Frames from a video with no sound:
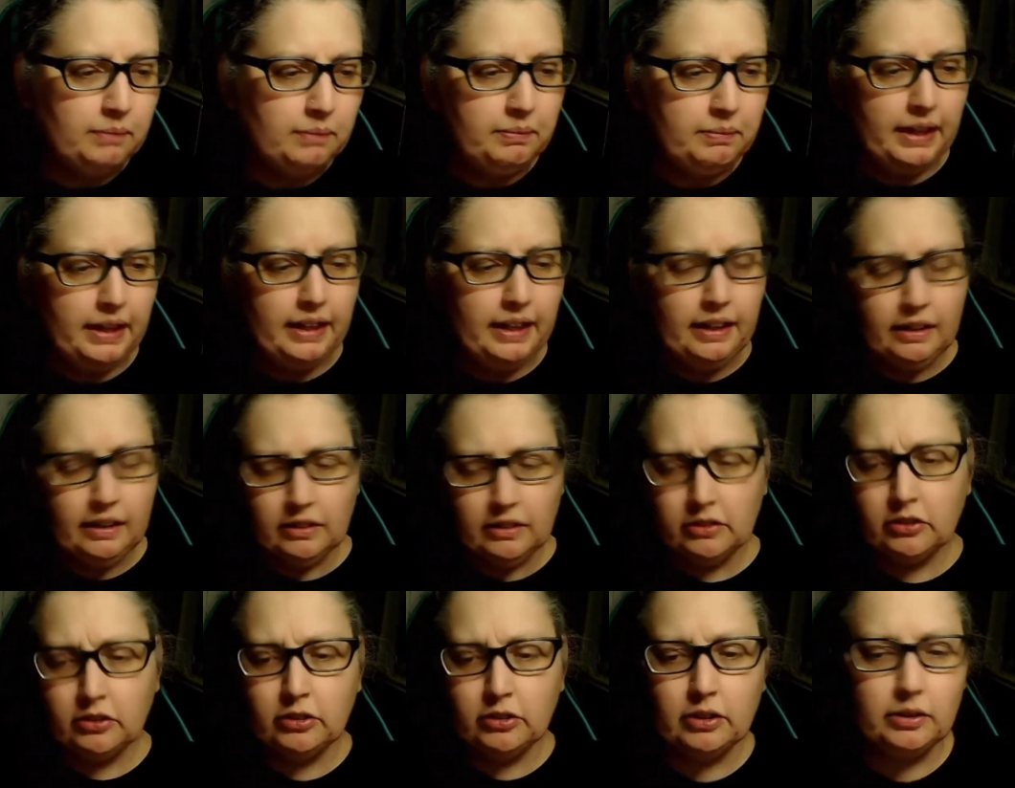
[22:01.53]

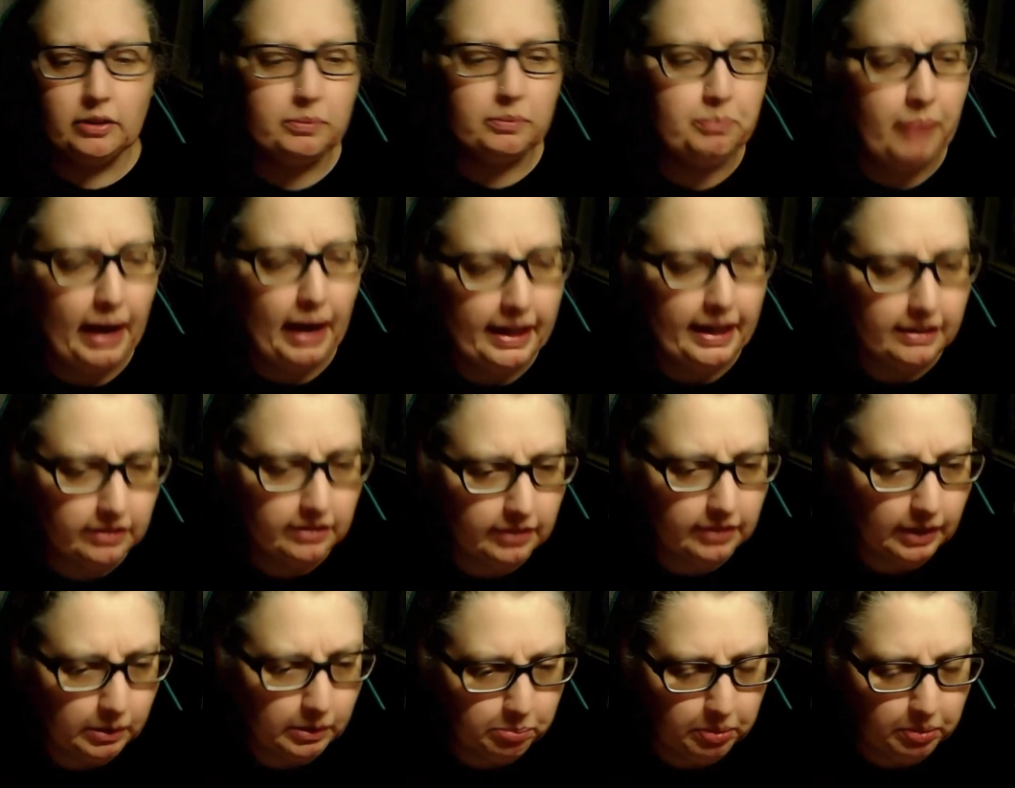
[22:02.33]
Here's the
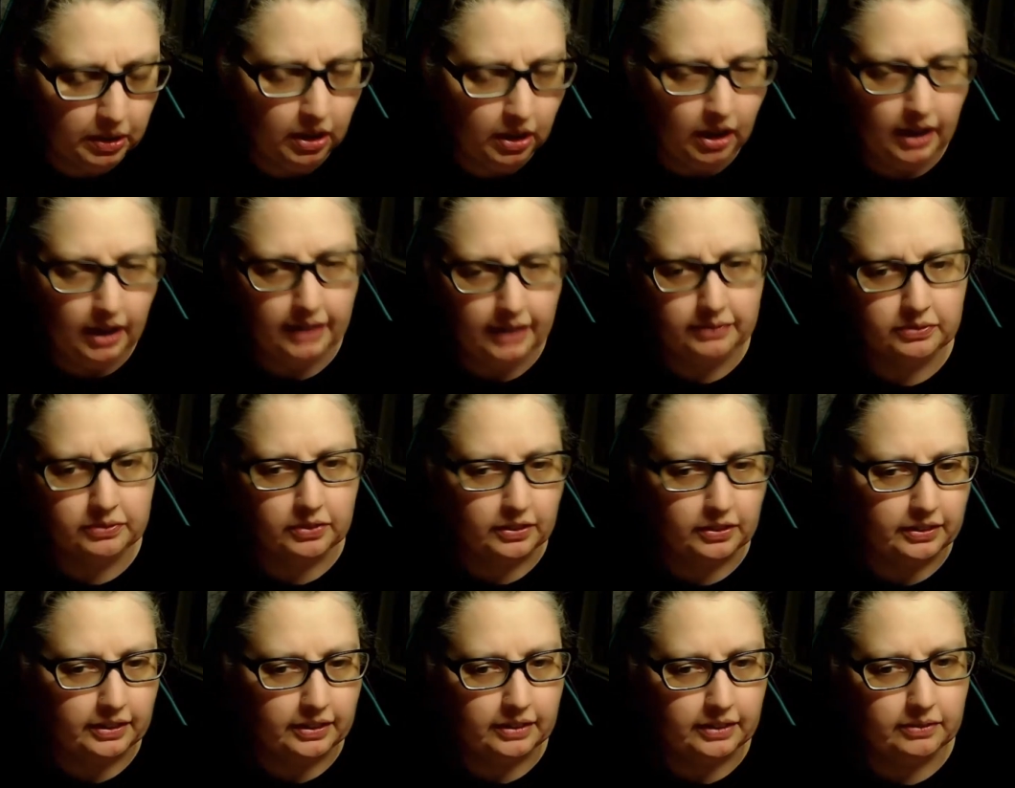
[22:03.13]
basic plot
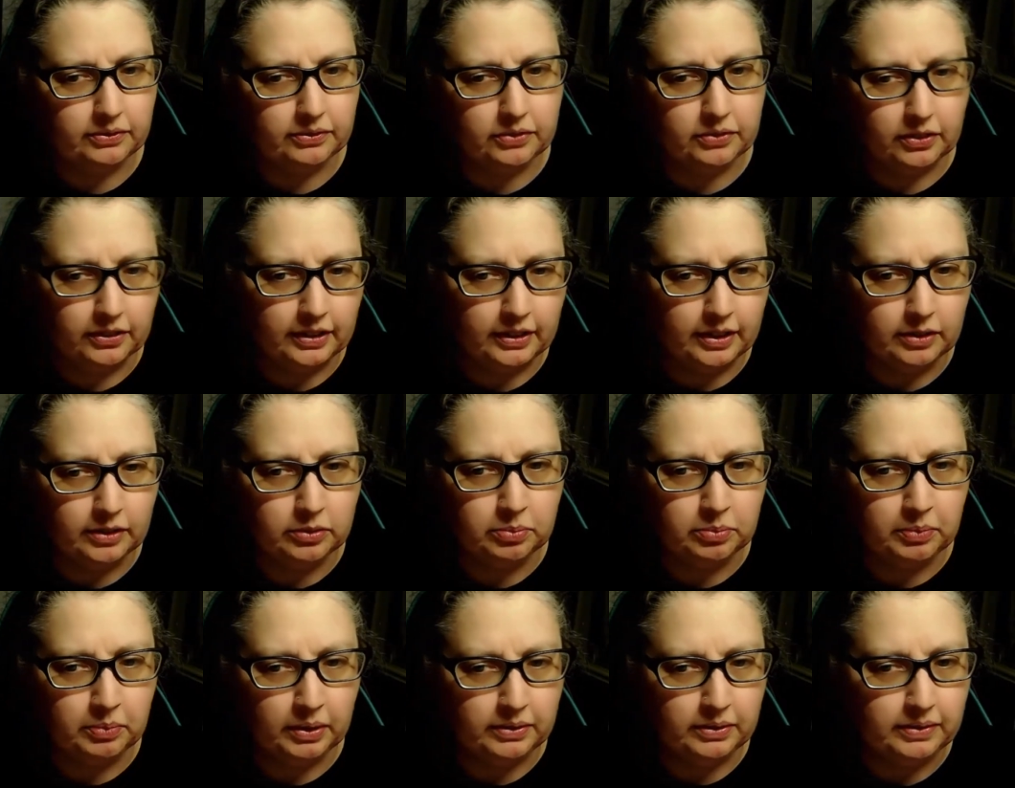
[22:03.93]
for
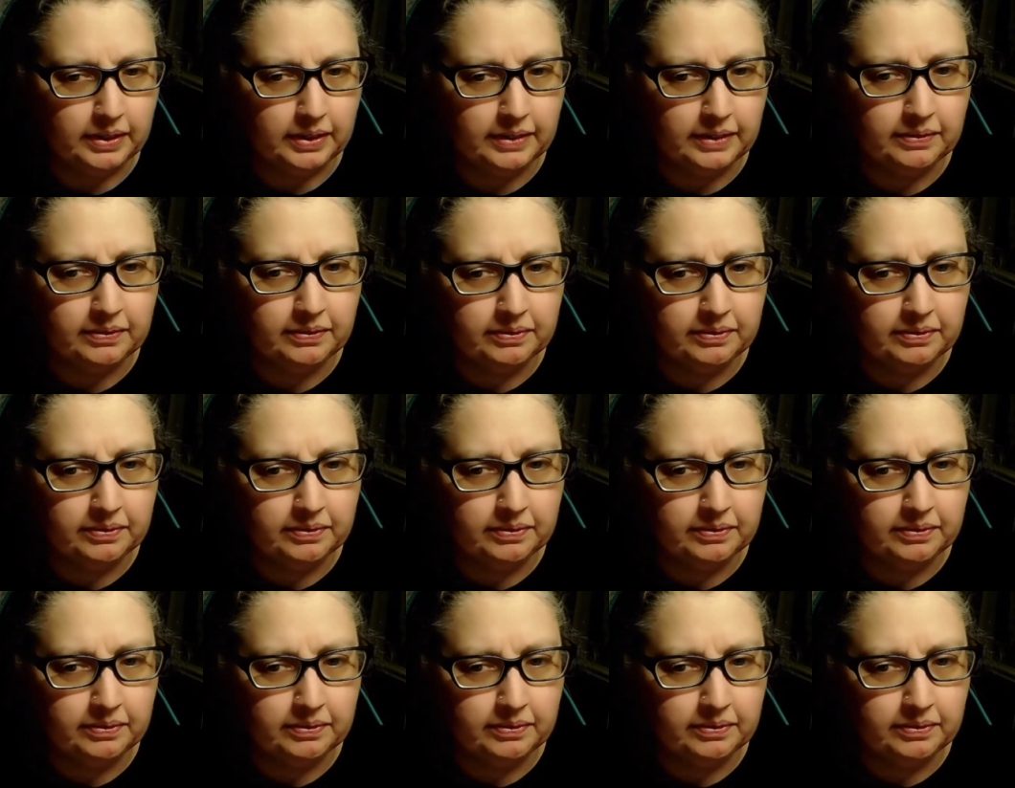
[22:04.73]
this movie.